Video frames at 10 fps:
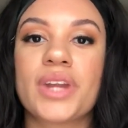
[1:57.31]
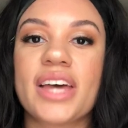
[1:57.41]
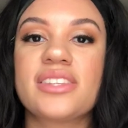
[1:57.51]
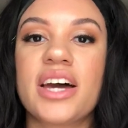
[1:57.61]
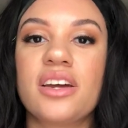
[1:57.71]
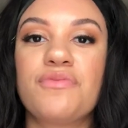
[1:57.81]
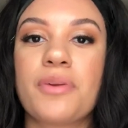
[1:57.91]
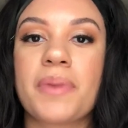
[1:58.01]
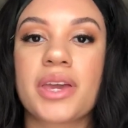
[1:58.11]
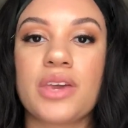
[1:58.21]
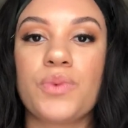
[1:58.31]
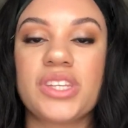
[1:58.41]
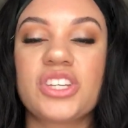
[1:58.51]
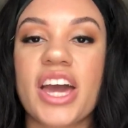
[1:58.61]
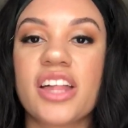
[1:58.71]
when I signed up for my
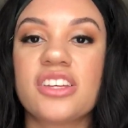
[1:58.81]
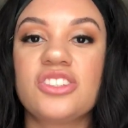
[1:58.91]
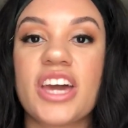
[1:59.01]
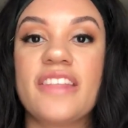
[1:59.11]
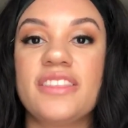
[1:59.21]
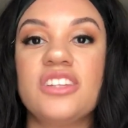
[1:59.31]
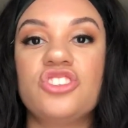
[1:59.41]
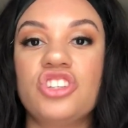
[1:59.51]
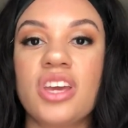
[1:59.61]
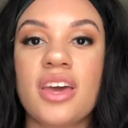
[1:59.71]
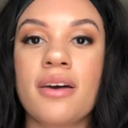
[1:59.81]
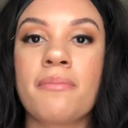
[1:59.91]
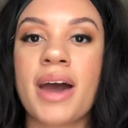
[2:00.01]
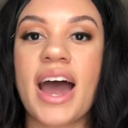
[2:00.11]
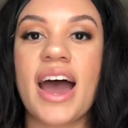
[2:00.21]
8-week challenge at the
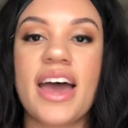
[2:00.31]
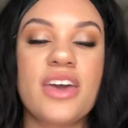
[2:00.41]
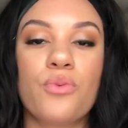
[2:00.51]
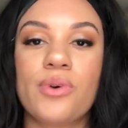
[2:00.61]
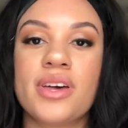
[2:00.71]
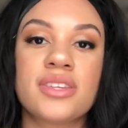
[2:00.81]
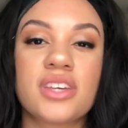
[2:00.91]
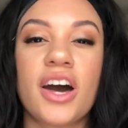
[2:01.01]
gym, it was